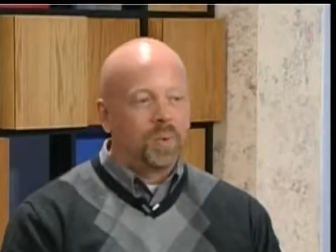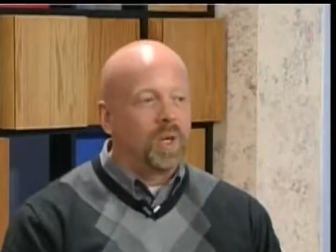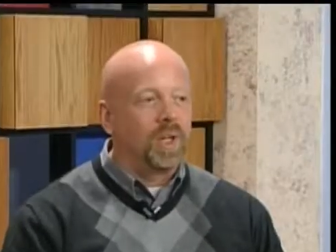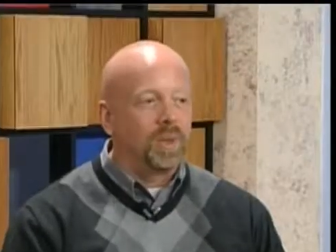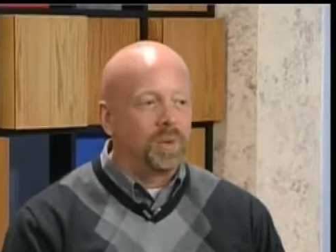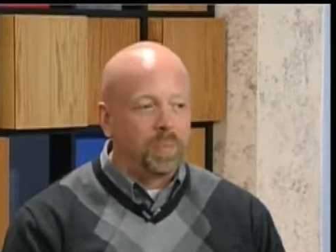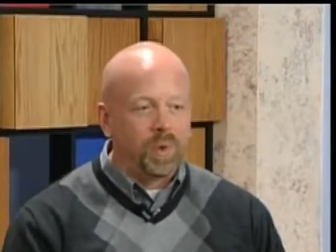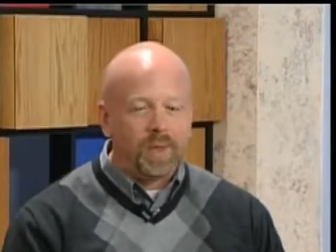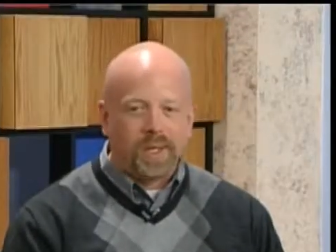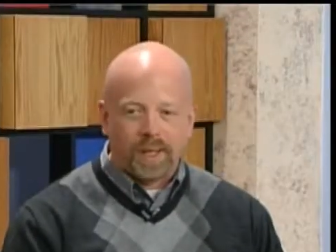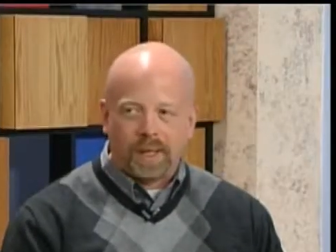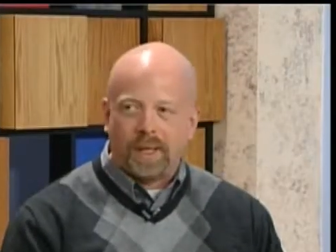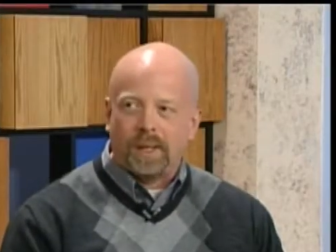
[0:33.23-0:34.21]
well, the book,
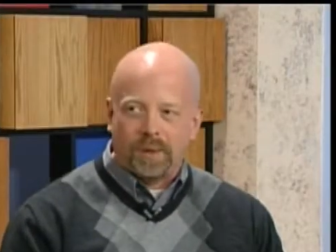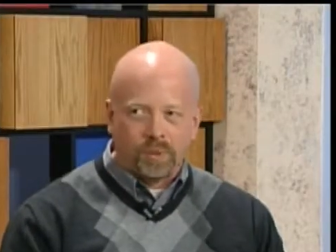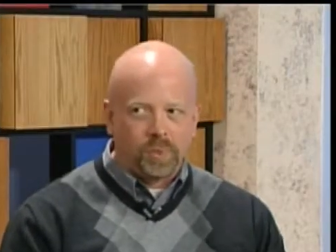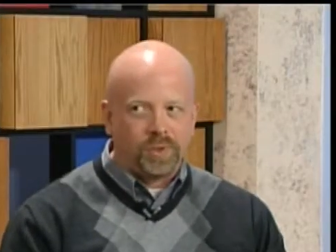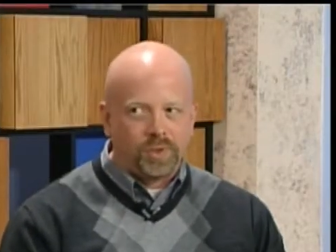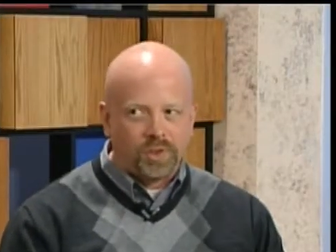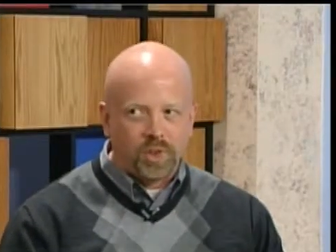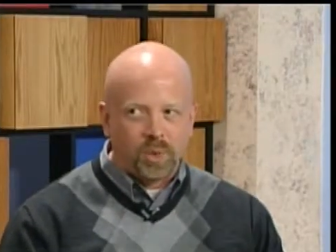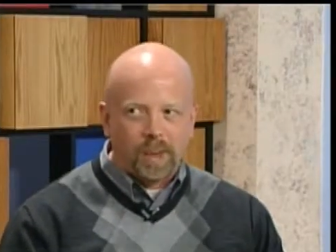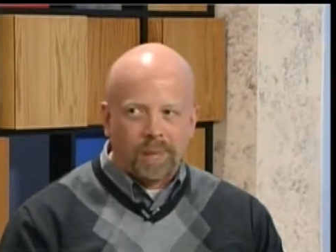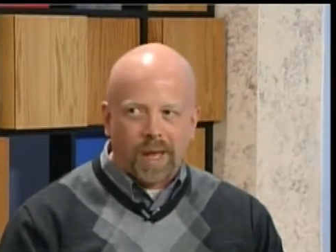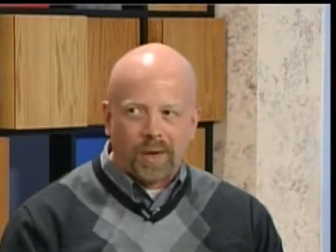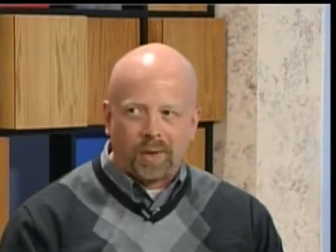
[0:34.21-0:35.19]
uh, Resist the Red
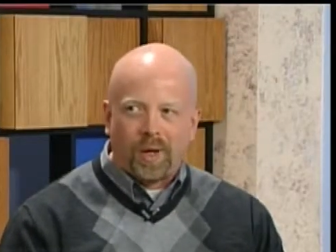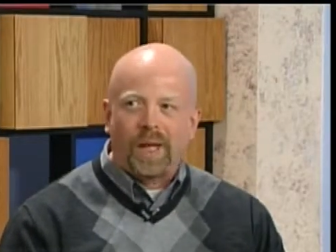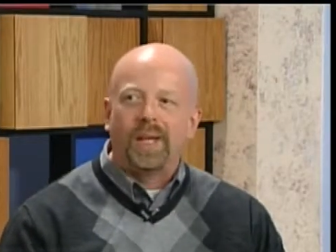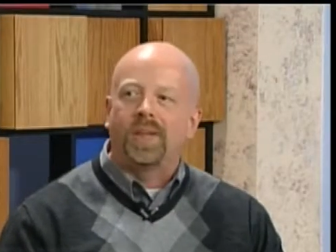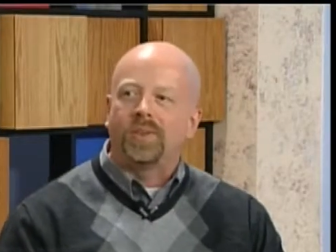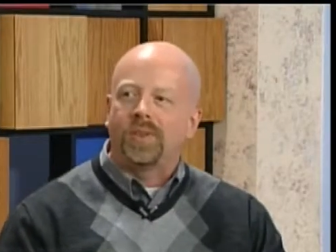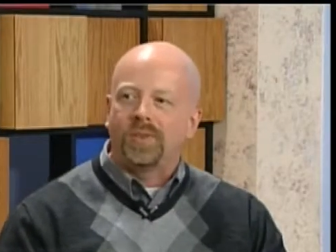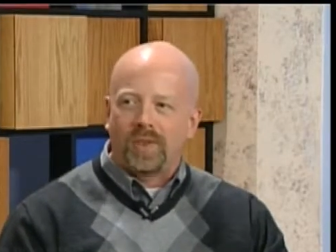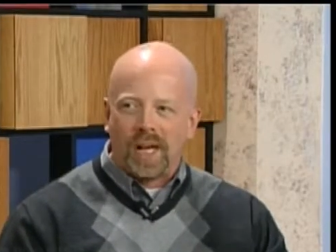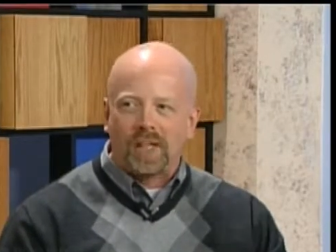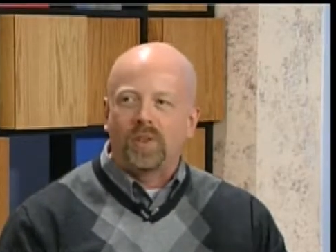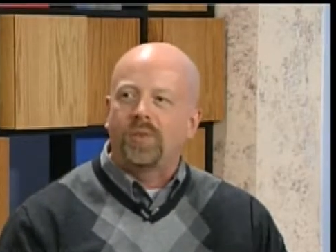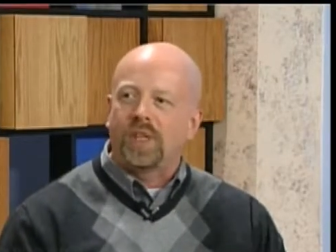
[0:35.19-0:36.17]
Battlenaut, mm -hmm. is a
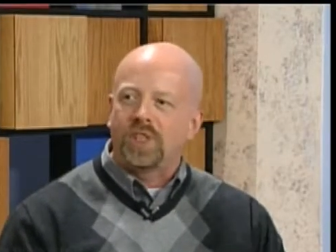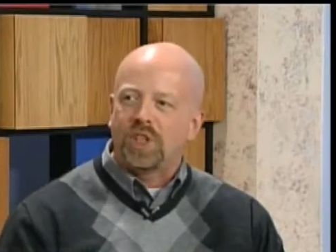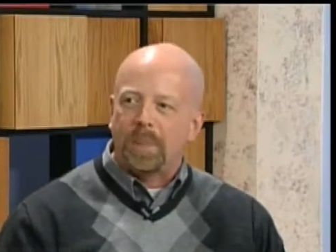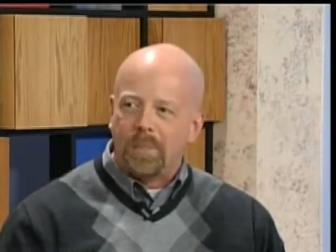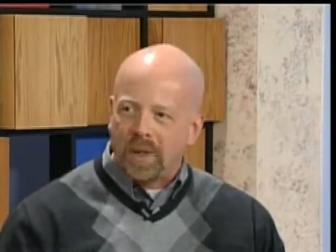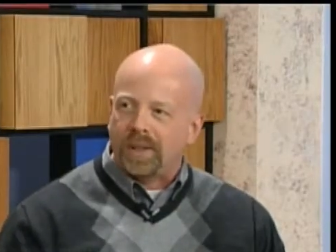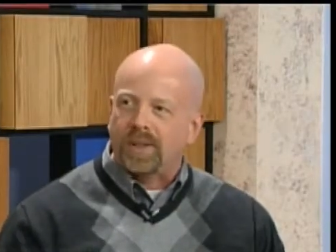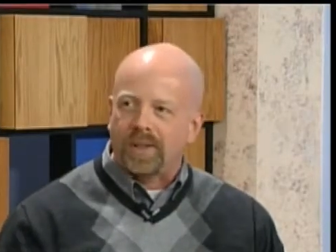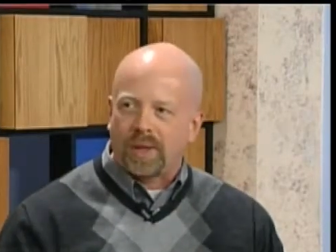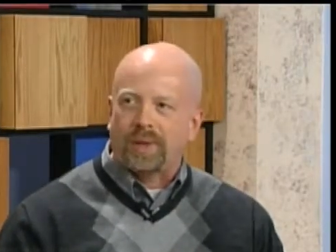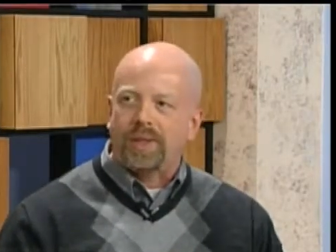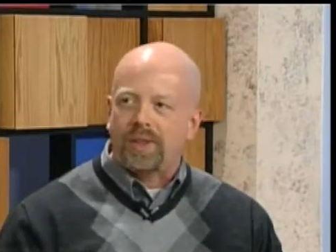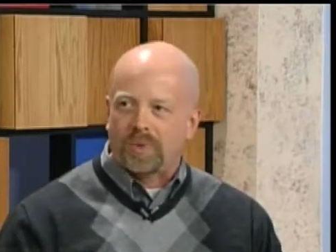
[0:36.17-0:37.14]
science fiction
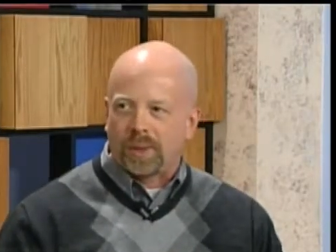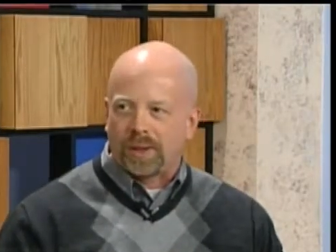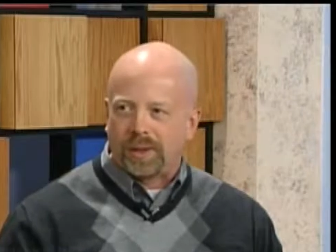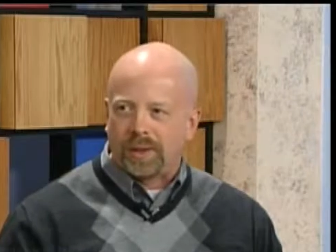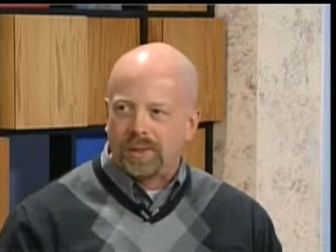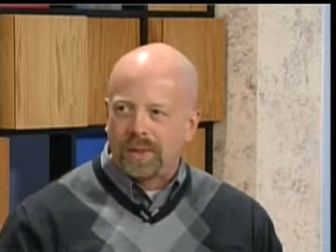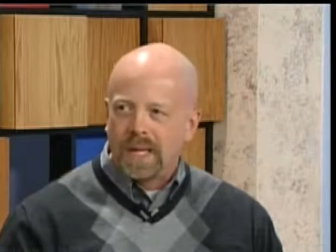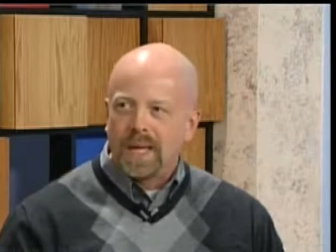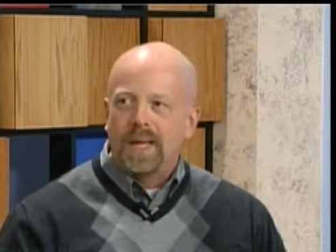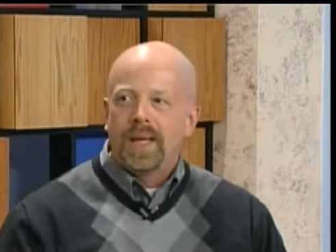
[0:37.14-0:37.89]
military thriller. Mm.